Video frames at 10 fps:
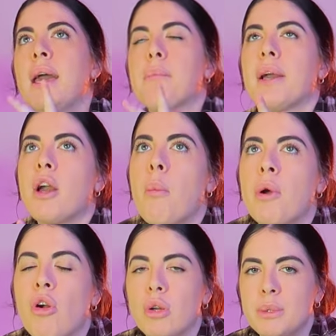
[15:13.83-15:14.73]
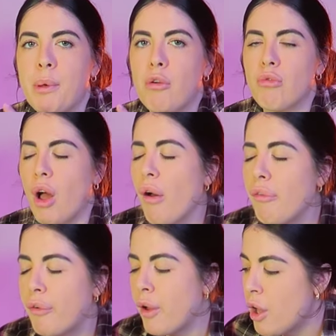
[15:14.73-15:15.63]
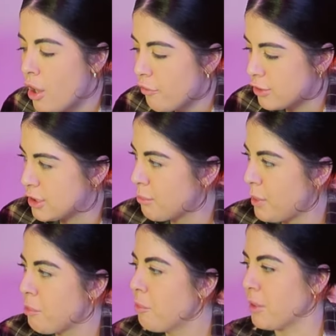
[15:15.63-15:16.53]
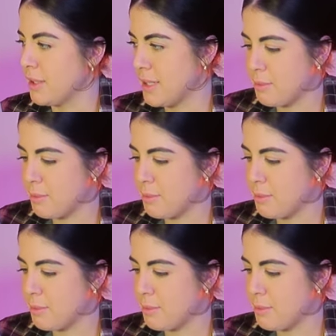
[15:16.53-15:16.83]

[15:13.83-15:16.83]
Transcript: it might come across a bit rough for some people but it's